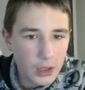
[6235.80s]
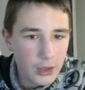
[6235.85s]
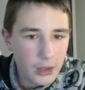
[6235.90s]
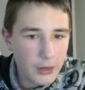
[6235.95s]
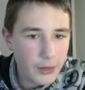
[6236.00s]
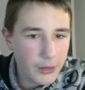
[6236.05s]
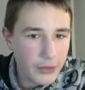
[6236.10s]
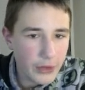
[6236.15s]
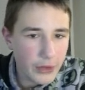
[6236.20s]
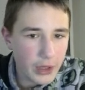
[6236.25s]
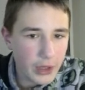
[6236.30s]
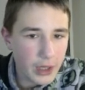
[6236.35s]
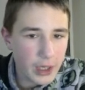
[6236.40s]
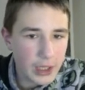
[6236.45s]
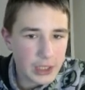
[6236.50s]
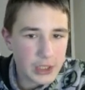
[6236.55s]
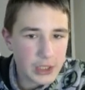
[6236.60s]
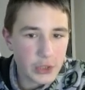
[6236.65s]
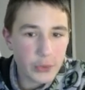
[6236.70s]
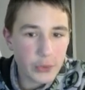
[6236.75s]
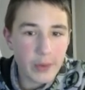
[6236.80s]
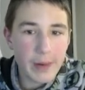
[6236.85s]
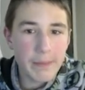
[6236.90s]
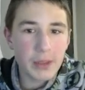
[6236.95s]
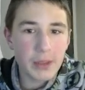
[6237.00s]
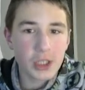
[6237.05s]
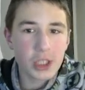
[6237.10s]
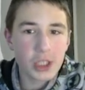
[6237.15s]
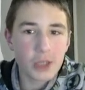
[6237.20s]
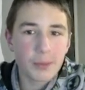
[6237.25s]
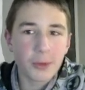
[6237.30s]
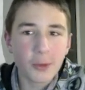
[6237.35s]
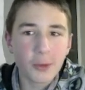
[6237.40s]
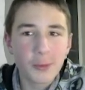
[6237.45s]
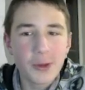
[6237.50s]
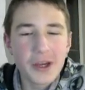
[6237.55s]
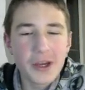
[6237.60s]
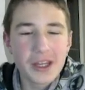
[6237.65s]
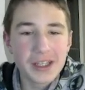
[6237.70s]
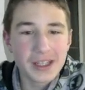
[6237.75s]
The Sri Bishop
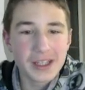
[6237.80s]
Open.